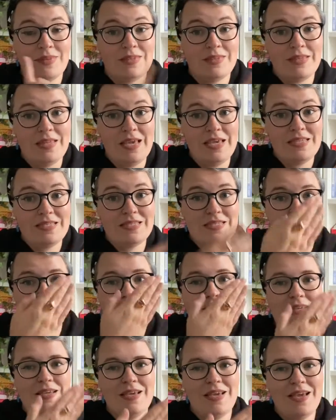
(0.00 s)
This
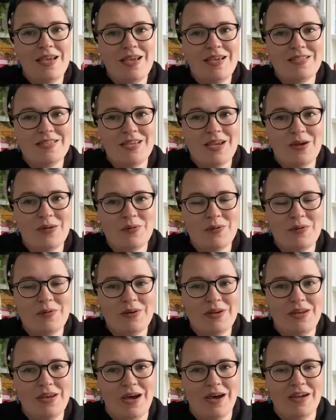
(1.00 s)
is Harrow
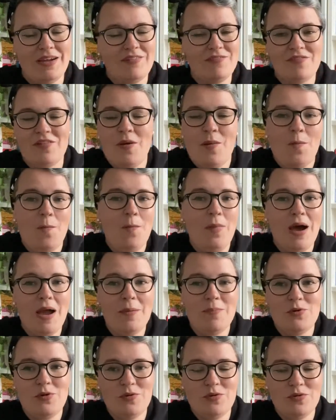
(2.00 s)
the Ninth, my
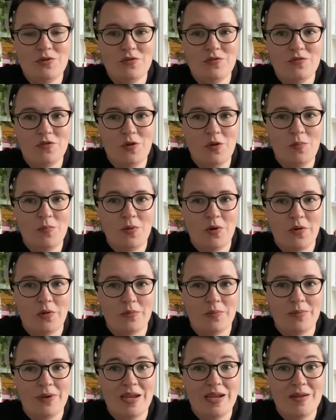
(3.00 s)
beautiful
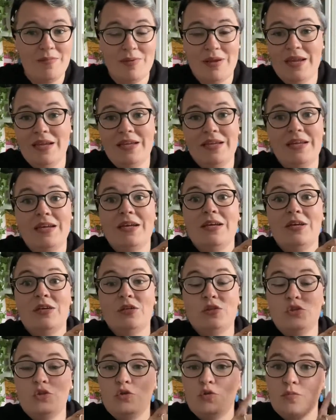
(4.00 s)
bone baby.
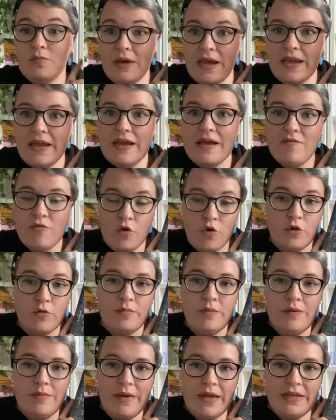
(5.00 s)
You may have heard
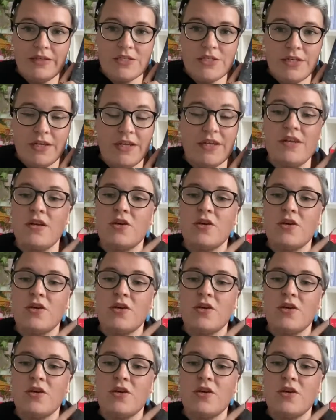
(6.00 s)
me mention it.